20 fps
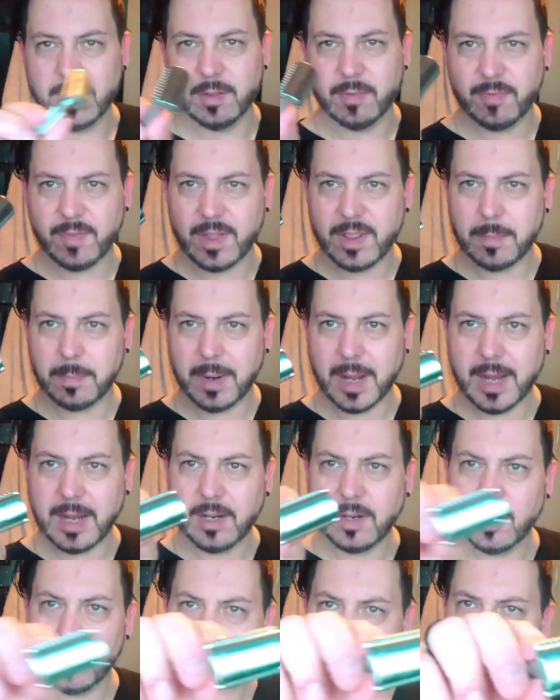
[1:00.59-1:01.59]
a feather blade,
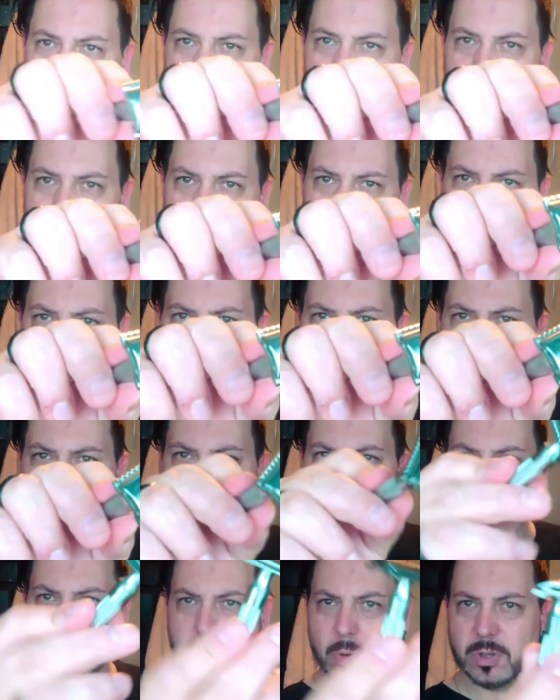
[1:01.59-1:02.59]
newly
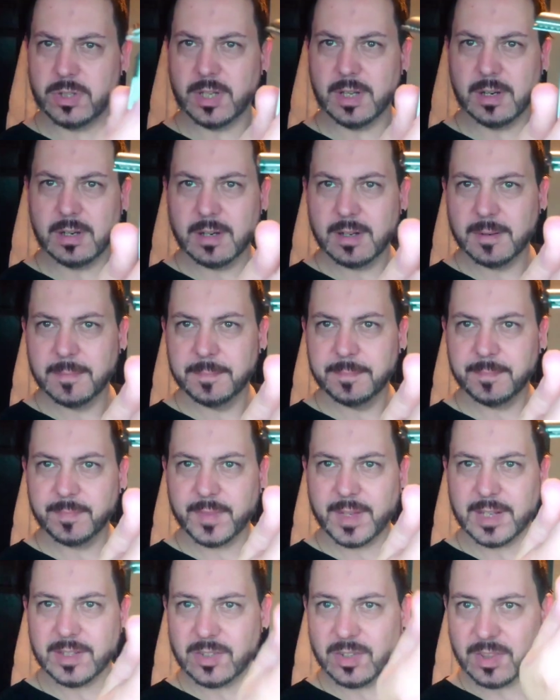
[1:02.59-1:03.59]
inputted
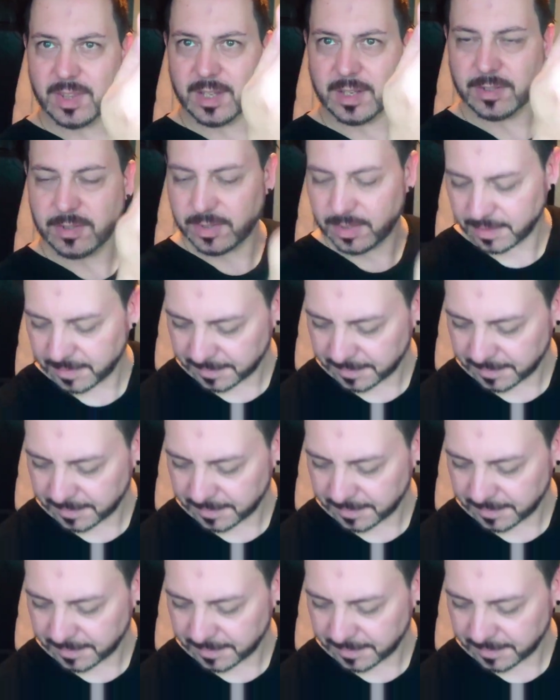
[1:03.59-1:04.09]
into this.